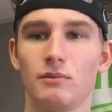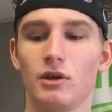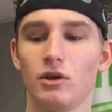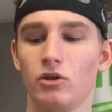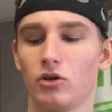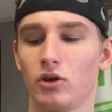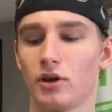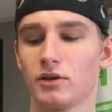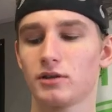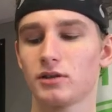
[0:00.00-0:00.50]
me and
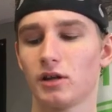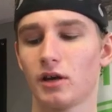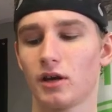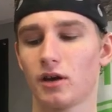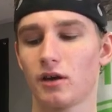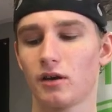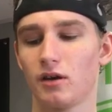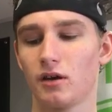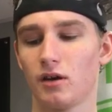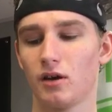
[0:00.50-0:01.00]
you guys like,
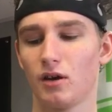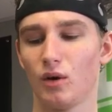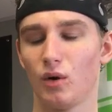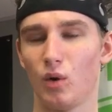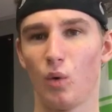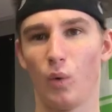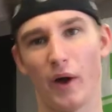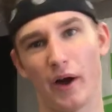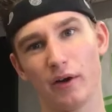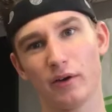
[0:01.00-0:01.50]

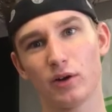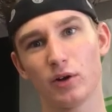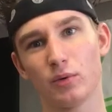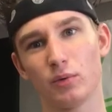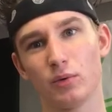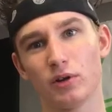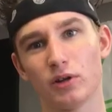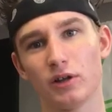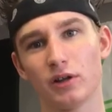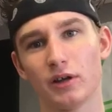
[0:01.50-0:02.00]
wow, he
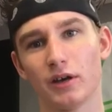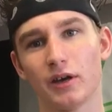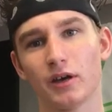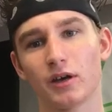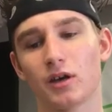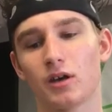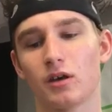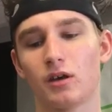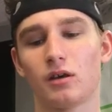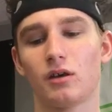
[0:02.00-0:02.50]
really like,
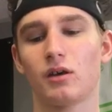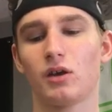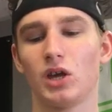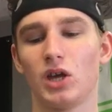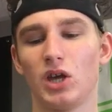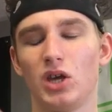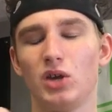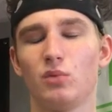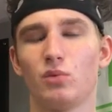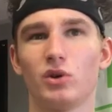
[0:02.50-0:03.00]

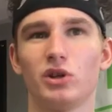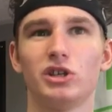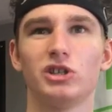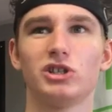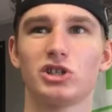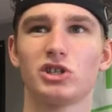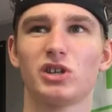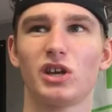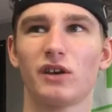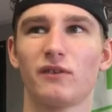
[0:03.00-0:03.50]
he really
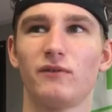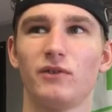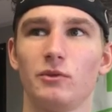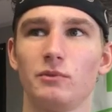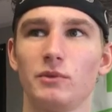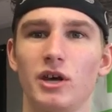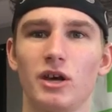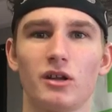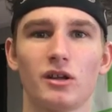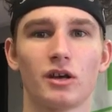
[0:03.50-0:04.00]
just like
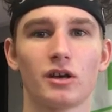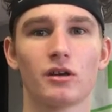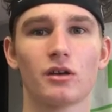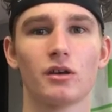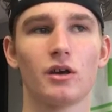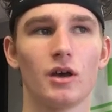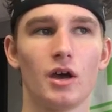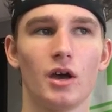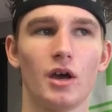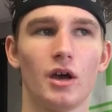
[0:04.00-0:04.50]
filmed that. Like,
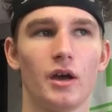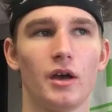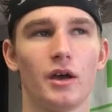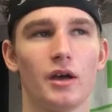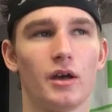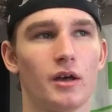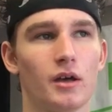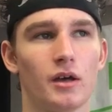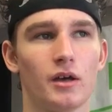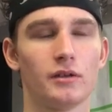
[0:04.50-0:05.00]

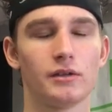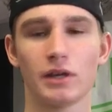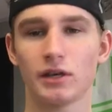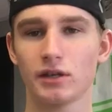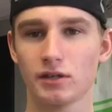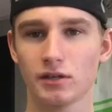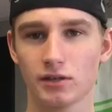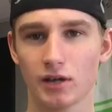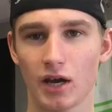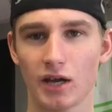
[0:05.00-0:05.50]

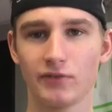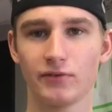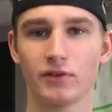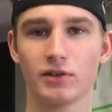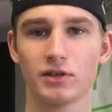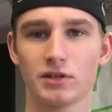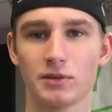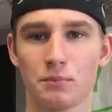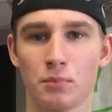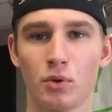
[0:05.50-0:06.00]
thanks guys for the
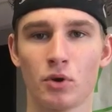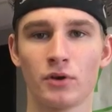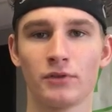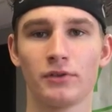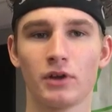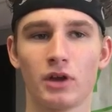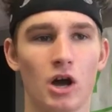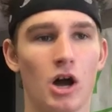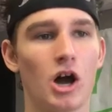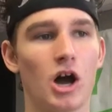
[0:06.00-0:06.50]
support,
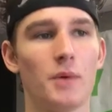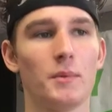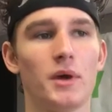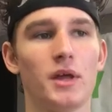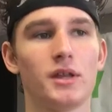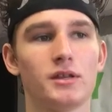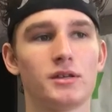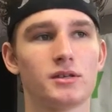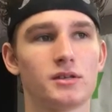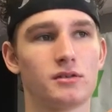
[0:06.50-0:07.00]
the
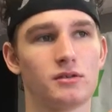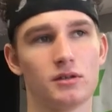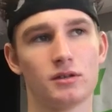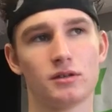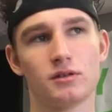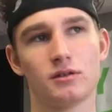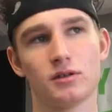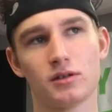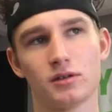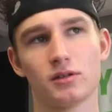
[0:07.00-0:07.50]
comments,
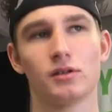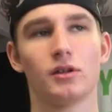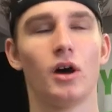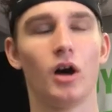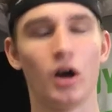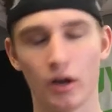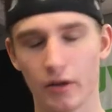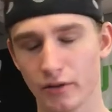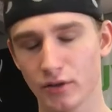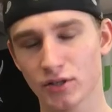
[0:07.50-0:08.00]
just just,
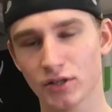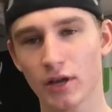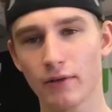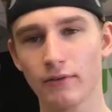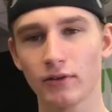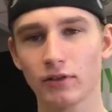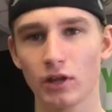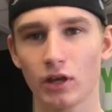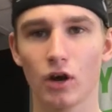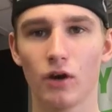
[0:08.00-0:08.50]
just
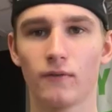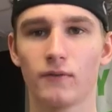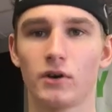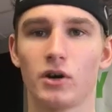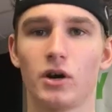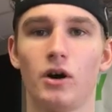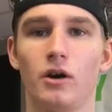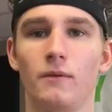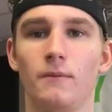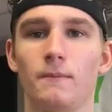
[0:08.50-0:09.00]
everything
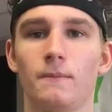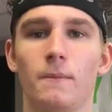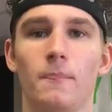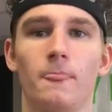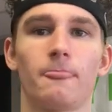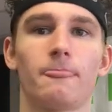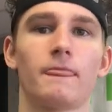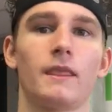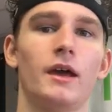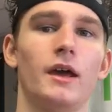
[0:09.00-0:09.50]
overall.
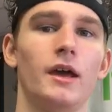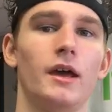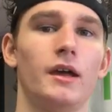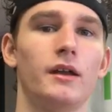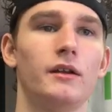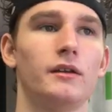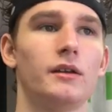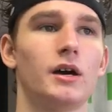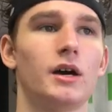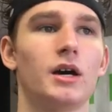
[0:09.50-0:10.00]

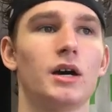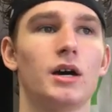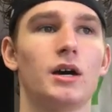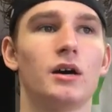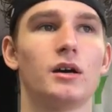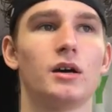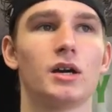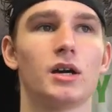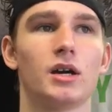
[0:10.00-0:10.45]
And uh,